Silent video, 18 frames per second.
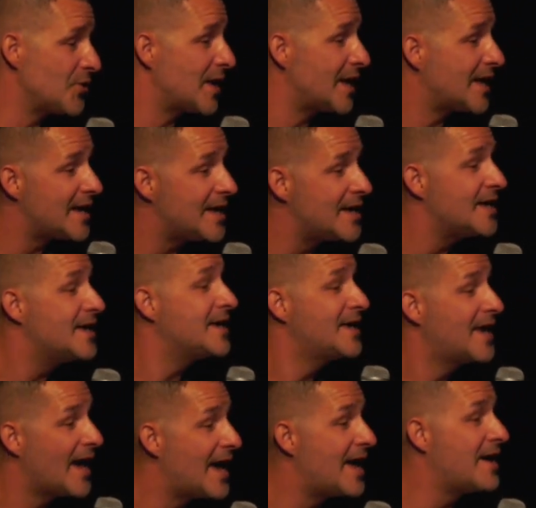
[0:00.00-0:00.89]
And he
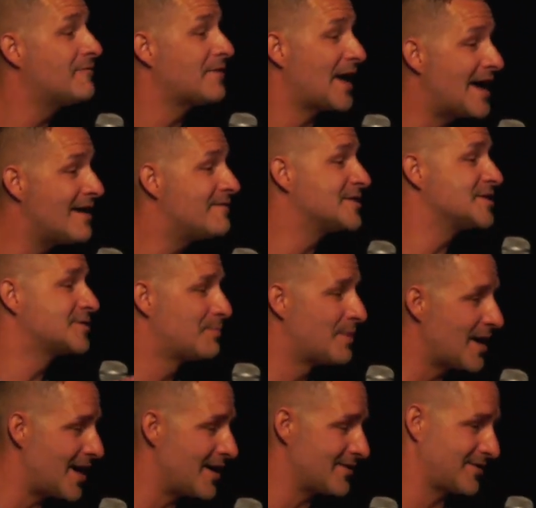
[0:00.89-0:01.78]
gave heaven's
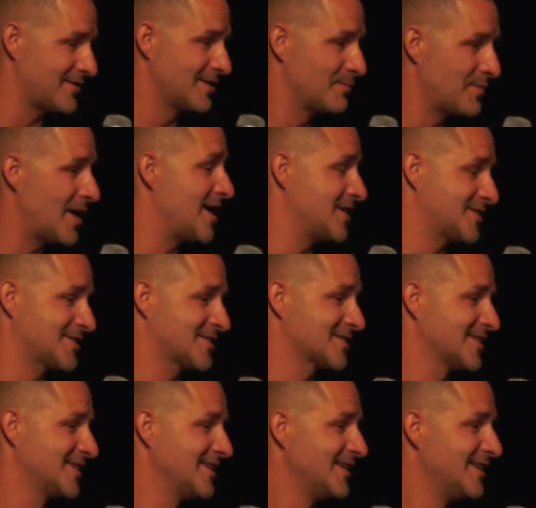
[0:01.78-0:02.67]
best.
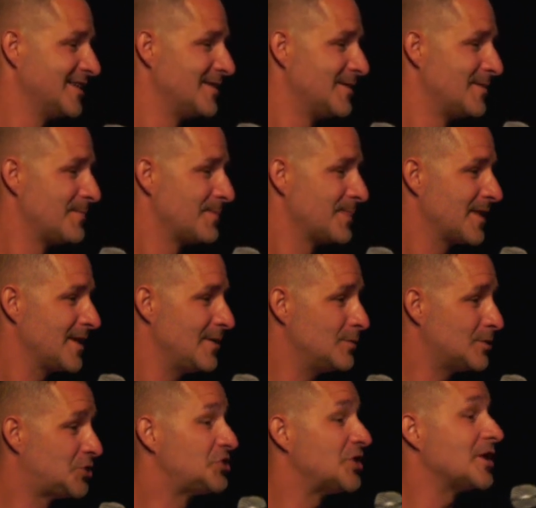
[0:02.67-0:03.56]
He
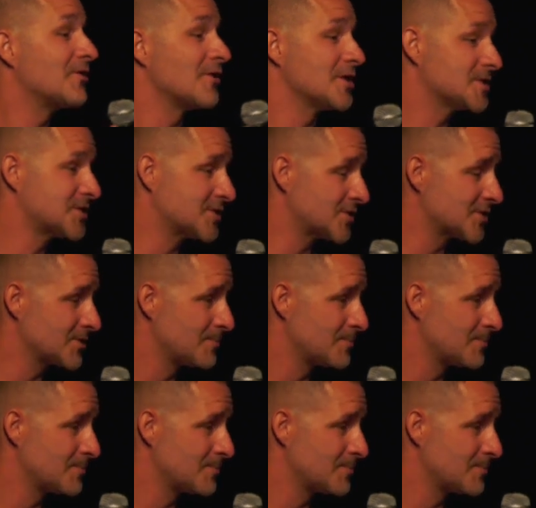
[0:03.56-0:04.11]
was generous.